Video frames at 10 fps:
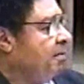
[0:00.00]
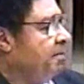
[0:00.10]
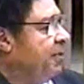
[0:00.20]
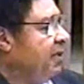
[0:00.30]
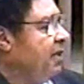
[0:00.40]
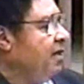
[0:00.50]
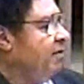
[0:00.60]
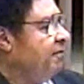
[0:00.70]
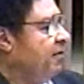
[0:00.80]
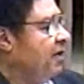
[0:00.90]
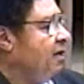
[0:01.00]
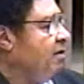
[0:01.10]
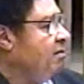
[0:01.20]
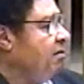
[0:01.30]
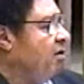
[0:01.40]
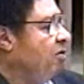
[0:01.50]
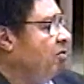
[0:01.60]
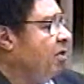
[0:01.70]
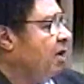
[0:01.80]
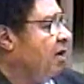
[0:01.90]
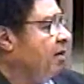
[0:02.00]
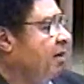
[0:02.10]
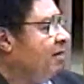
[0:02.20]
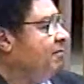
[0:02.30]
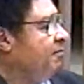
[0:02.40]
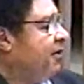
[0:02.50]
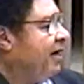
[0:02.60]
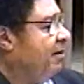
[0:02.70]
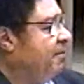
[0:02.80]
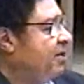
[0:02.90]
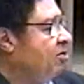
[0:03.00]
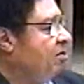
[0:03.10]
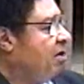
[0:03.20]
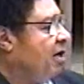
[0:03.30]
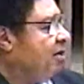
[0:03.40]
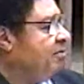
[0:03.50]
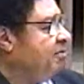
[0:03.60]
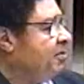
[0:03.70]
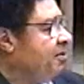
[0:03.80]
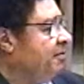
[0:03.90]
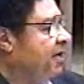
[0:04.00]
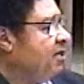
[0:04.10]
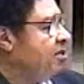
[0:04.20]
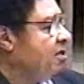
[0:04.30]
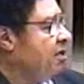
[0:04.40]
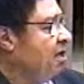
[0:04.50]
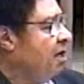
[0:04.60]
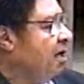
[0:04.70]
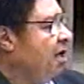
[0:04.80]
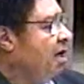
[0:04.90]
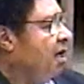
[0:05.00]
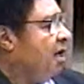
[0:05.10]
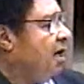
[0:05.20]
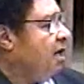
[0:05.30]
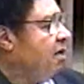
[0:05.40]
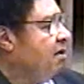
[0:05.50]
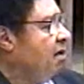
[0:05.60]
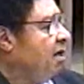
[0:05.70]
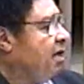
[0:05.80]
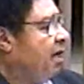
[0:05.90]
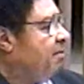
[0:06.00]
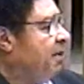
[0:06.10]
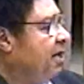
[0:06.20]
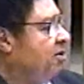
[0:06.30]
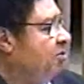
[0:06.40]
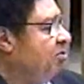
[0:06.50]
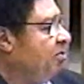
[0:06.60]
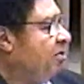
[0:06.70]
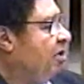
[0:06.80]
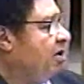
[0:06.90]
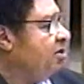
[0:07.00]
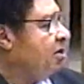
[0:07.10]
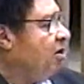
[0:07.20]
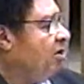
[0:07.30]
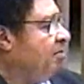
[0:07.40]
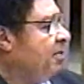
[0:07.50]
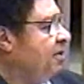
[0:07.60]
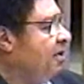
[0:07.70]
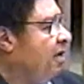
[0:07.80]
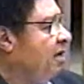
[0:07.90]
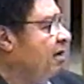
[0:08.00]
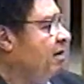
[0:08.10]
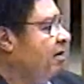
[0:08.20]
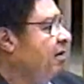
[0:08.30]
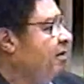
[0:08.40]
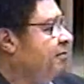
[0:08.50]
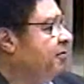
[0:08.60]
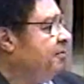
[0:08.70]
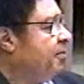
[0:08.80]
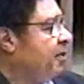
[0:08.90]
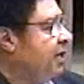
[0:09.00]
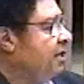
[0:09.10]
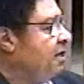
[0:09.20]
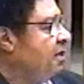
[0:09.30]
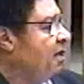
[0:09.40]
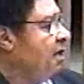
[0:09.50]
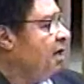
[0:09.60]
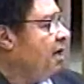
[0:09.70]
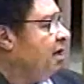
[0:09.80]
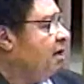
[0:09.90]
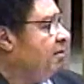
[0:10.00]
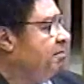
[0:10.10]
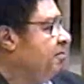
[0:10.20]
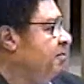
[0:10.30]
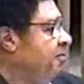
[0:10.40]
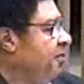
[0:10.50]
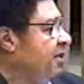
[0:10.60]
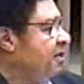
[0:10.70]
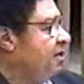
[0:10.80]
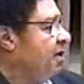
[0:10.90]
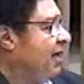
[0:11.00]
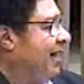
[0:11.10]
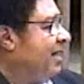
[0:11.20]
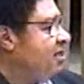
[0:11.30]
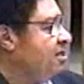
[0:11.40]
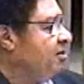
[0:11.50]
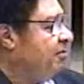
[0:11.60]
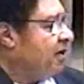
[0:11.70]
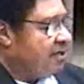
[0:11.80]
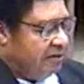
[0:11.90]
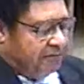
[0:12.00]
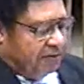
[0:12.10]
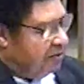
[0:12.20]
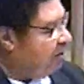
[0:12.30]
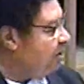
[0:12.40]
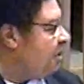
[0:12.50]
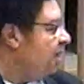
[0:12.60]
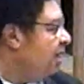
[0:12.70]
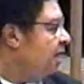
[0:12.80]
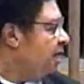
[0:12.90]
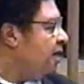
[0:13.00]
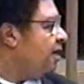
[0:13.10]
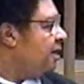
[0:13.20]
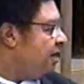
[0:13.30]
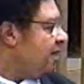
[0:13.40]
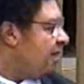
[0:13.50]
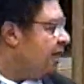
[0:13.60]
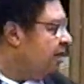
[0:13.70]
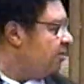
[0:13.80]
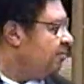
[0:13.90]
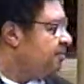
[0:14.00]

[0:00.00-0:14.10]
believe in environmental conservation and not making too large a carbon footprint with gases and fossil fuels. Thank you.